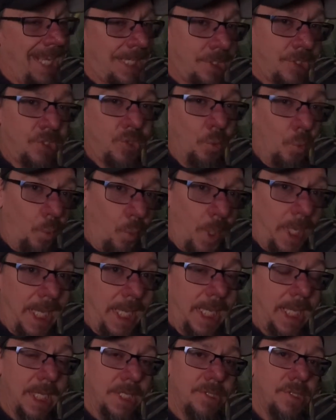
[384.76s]
next
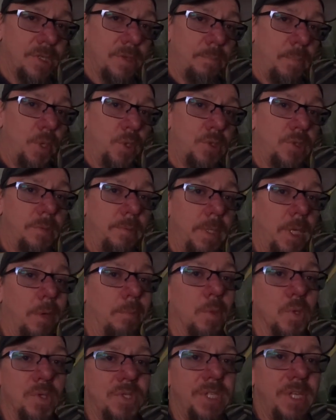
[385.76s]
week, it's supposed to
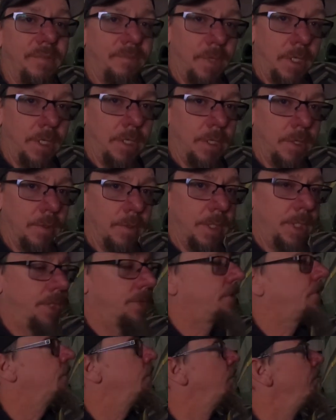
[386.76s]
be almost 70
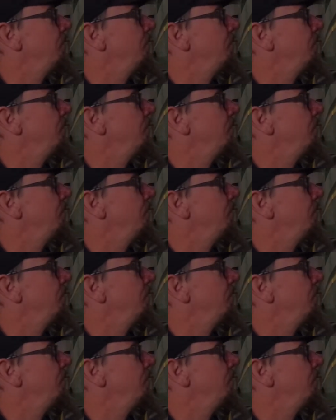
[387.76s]
degrees.